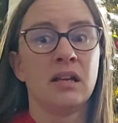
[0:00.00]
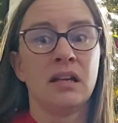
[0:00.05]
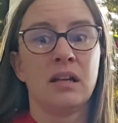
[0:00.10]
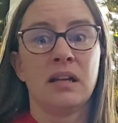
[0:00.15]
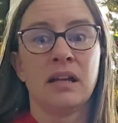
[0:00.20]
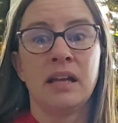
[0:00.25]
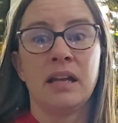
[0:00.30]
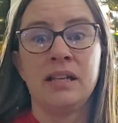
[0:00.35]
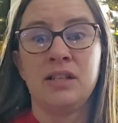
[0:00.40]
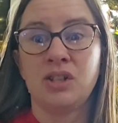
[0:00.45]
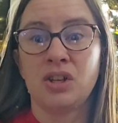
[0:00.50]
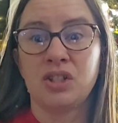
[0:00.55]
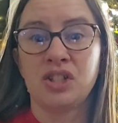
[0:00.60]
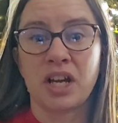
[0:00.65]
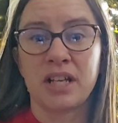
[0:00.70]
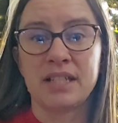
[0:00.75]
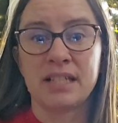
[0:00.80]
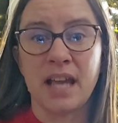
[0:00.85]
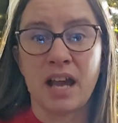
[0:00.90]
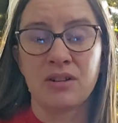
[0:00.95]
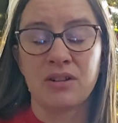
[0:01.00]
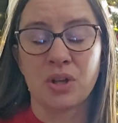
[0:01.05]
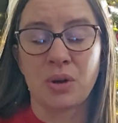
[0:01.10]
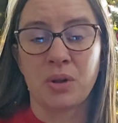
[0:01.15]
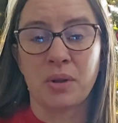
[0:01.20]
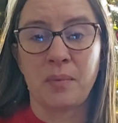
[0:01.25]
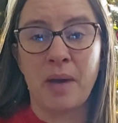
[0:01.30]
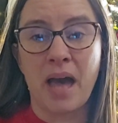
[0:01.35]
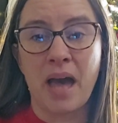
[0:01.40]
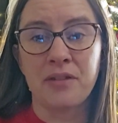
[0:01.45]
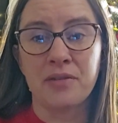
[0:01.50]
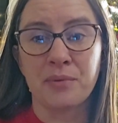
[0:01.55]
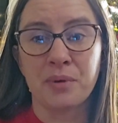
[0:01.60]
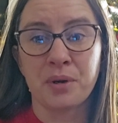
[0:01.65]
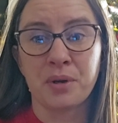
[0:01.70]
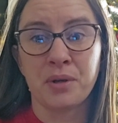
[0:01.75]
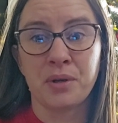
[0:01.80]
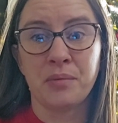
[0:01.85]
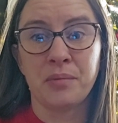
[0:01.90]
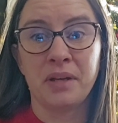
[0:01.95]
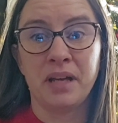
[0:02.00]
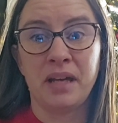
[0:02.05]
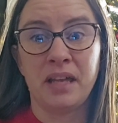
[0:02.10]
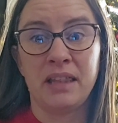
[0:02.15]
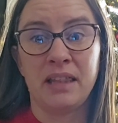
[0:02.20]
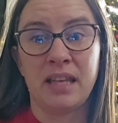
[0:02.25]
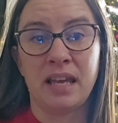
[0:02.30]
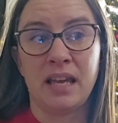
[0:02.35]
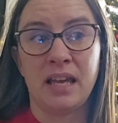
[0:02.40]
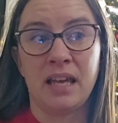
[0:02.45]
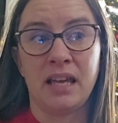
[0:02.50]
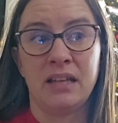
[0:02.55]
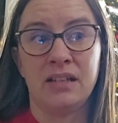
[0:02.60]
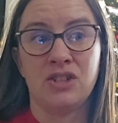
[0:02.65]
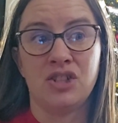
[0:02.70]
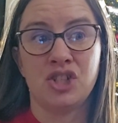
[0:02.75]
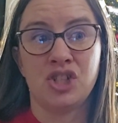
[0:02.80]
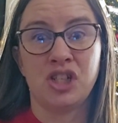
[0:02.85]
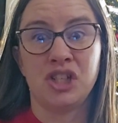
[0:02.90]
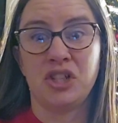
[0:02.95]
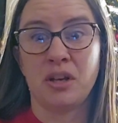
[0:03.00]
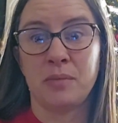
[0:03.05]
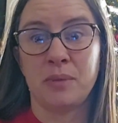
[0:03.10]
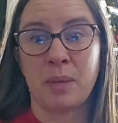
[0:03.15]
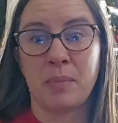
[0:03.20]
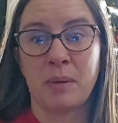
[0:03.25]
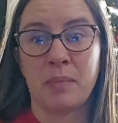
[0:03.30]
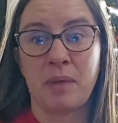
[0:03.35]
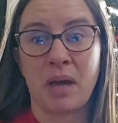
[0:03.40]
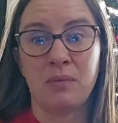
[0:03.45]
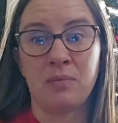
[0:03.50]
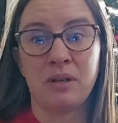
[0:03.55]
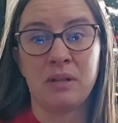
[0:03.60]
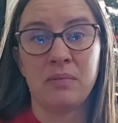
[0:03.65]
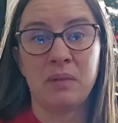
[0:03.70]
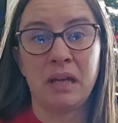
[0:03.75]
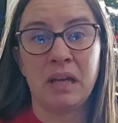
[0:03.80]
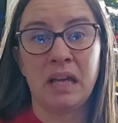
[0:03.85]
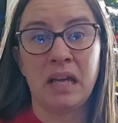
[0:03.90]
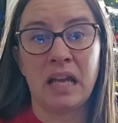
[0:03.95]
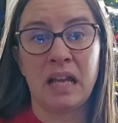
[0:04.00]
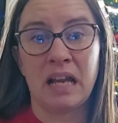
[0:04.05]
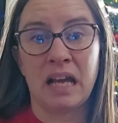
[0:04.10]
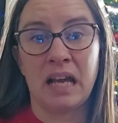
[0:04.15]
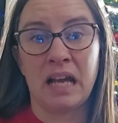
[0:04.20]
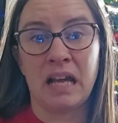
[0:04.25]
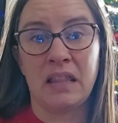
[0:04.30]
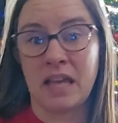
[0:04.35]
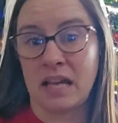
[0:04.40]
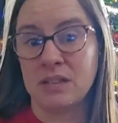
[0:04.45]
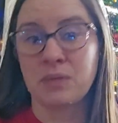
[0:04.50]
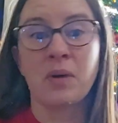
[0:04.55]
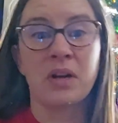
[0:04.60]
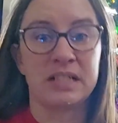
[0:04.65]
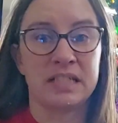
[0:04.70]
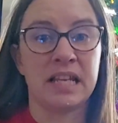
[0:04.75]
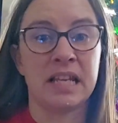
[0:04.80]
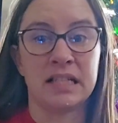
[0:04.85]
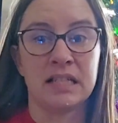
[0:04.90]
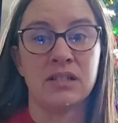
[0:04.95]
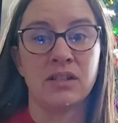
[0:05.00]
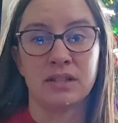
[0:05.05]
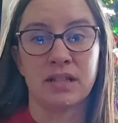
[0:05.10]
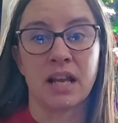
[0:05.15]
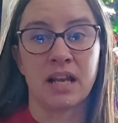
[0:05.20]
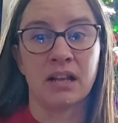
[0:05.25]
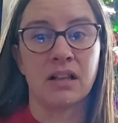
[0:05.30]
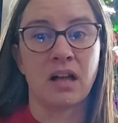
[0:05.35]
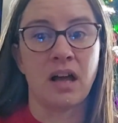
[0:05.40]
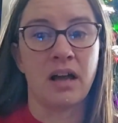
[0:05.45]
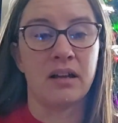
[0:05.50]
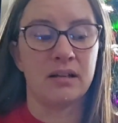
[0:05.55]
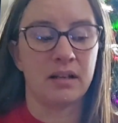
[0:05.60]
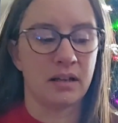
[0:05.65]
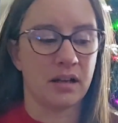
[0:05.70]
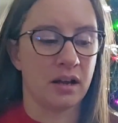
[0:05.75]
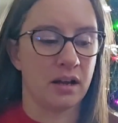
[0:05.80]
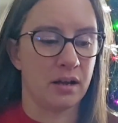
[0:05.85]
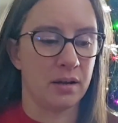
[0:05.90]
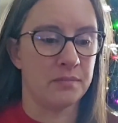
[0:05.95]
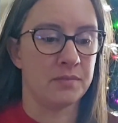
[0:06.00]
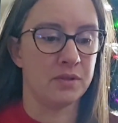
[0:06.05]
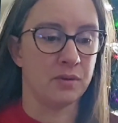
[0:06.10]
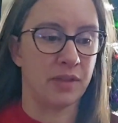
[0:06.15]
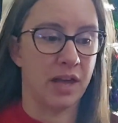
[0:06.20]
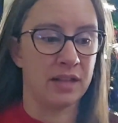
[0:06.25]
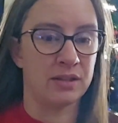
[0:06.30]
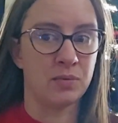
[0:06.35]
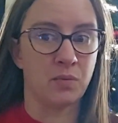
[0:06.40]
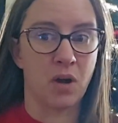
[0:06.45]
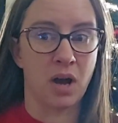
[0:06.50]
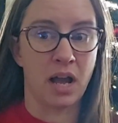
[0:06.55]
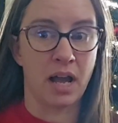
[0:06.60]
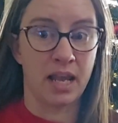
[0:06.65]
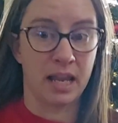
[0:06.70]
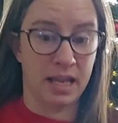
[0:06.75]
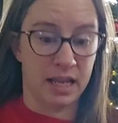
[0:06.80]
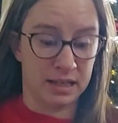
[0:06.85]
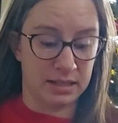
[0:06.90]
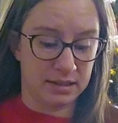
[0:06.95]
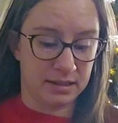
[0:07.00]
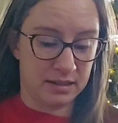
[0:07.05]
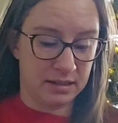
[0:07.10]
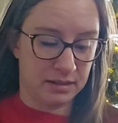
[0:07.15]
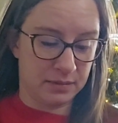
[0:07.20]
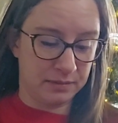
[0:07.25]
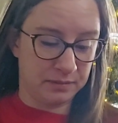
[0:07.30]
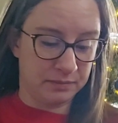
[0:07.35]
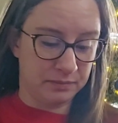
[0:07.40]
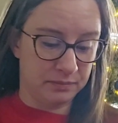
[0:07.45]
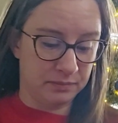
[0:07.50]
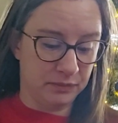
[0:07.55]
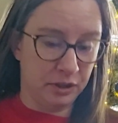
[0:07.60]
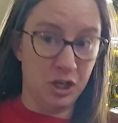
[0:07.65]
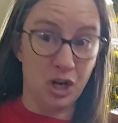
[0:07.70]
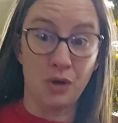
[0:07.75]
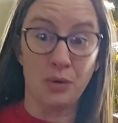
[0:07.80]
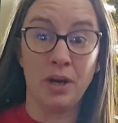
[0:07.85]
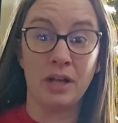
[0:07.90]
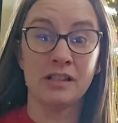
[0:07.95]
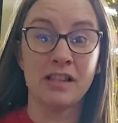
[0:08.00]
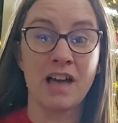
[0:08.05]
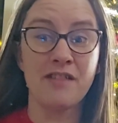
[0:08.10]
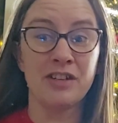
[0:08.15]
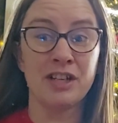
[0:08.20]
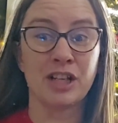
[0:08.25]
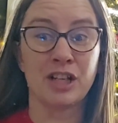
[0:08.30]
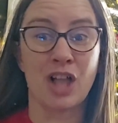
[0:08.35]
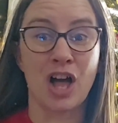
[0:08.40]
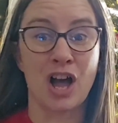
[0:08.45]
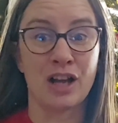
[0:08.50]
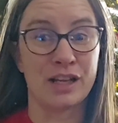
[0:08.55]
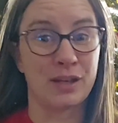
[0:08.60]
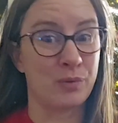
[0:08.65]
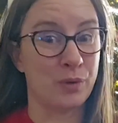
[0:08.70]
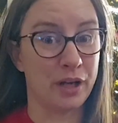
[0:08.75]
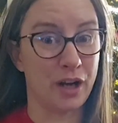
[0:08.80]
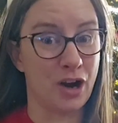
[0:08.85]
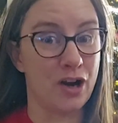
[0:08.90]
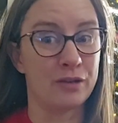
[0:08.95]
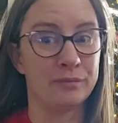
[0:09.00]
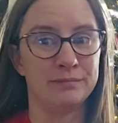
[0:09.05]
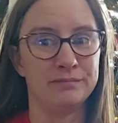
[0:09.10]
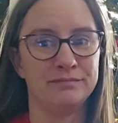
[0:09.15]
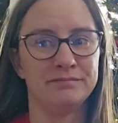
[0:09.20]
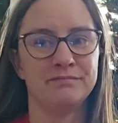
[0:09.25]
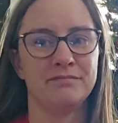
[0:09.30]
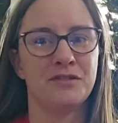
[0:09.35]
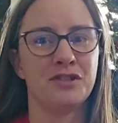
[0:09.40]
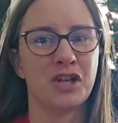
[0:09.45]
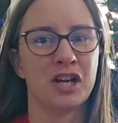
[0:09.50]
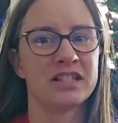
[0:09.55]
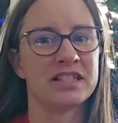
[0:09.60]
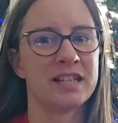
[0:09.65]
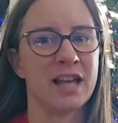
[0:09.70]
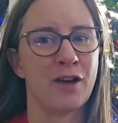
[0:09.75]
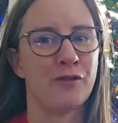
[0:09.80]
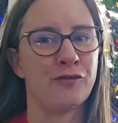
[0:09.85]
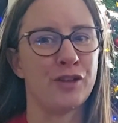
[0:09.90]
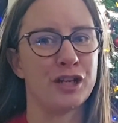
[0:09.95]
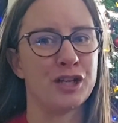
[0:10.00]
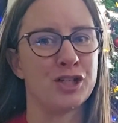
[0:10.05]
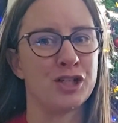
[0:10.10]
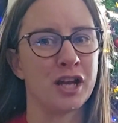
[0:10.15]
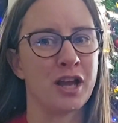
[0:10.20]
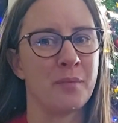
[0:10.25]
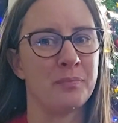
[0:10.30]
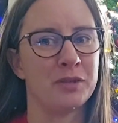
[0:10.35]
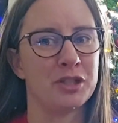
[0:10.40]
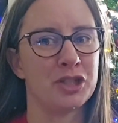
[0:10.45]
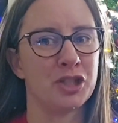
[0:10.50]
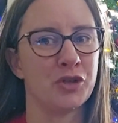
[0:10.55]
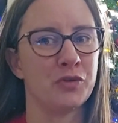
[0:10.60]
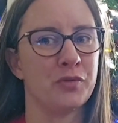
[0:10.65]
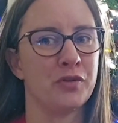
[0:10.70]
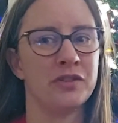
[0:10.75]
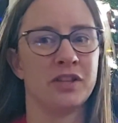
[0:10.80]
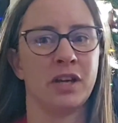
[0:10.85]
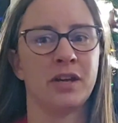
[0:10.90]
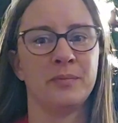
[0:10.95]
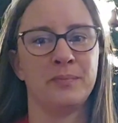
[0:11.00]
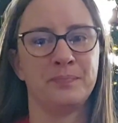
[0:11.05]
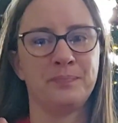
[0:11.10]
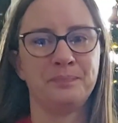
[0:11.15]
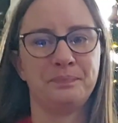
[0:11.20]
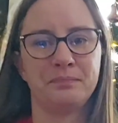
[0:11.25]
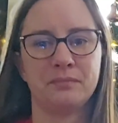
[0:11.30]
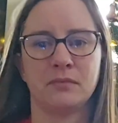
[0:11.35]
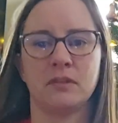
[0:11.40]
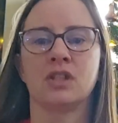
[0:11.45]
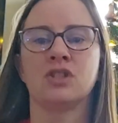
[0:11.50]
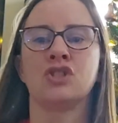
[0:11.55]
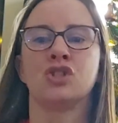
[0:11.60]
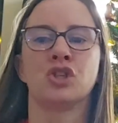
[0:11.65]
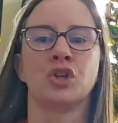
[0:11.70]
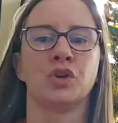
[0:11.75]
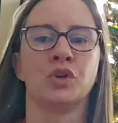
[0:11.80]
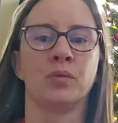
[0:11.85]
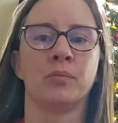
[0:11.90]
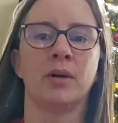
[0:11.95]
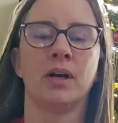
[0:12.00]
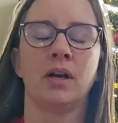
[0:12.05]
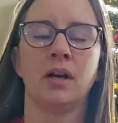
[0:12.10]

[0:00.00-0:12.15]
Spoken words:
He took Jessie out to go to the bathroom, and then she jumped up in bed with me, and that's where I stayed until 10 o'clock. So that's why it's, 11 o'clock, and we are just now finishing up the Zoom.